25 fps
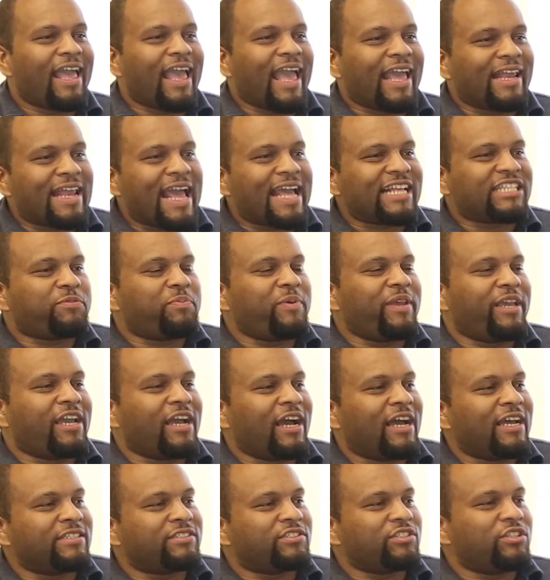And that's
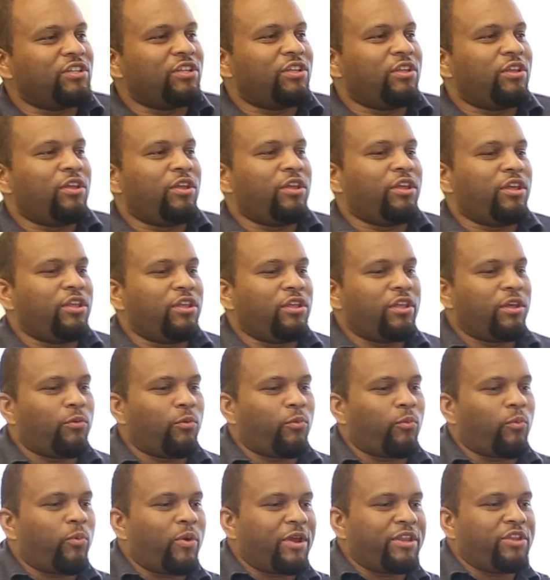because
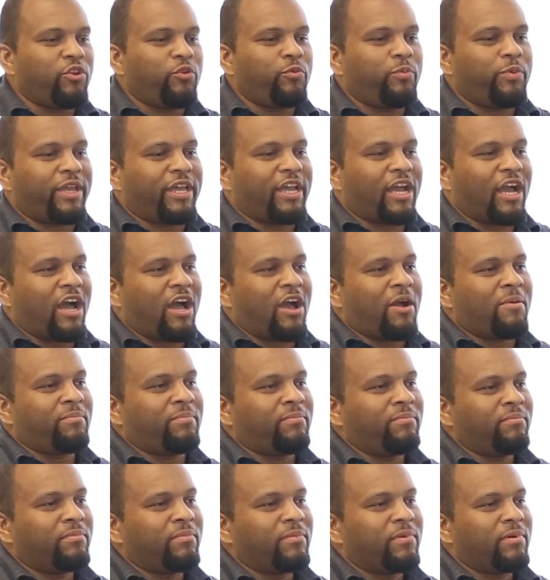when you
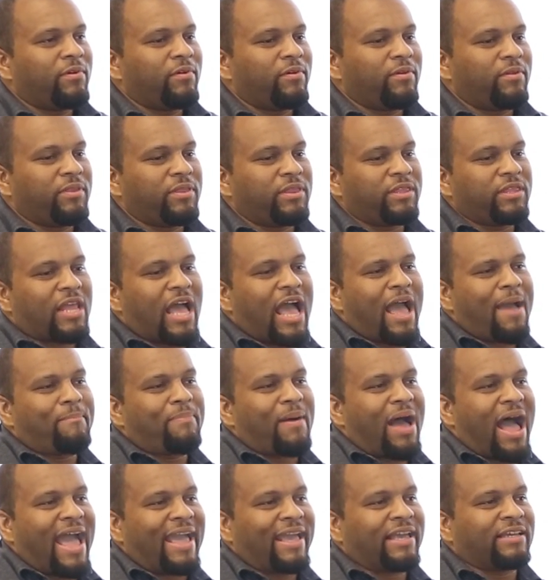become
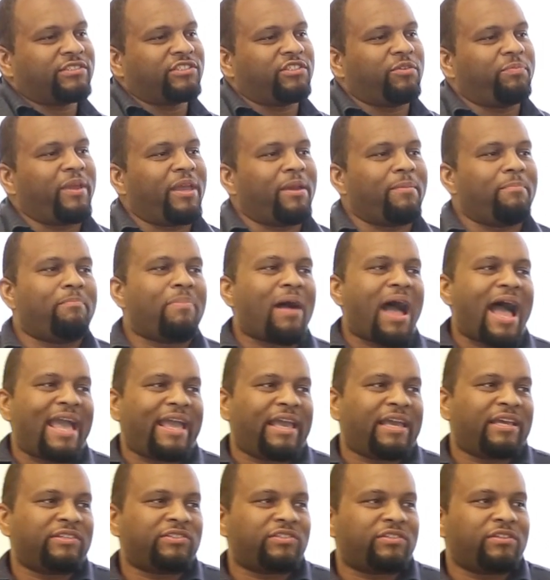non-biased to being
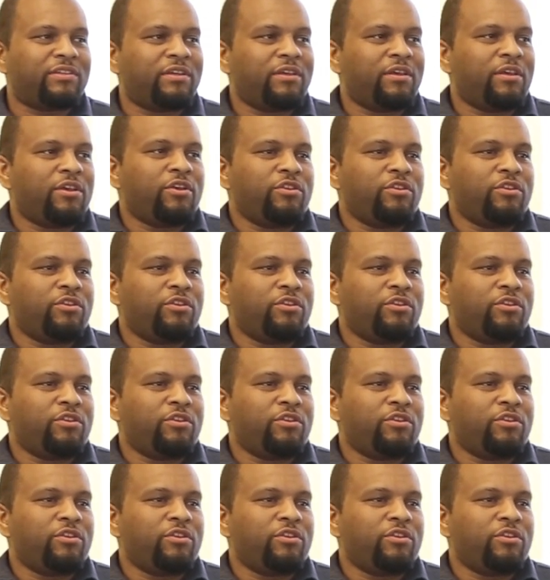biased,